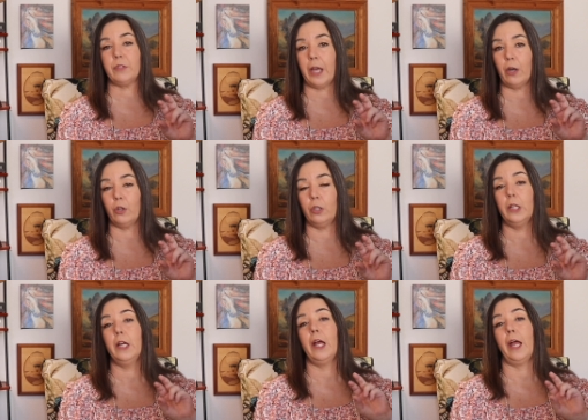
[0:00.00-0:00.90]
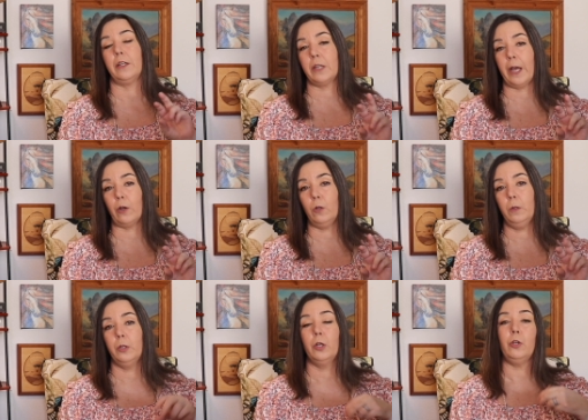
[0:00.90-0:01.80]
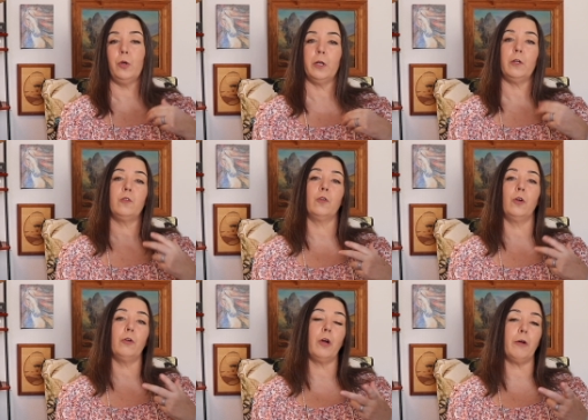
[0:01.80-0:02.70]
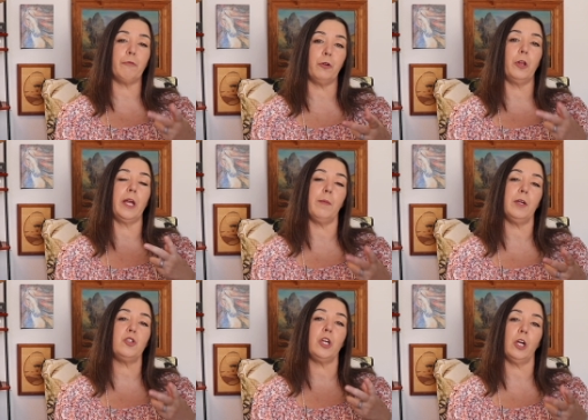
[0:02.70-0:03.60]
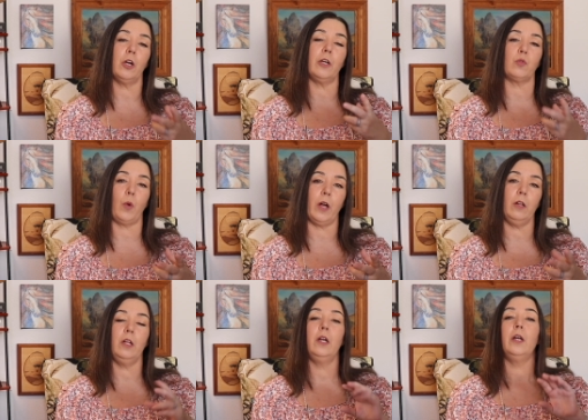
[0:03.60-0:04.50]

title and title, you can insert a full image here as well.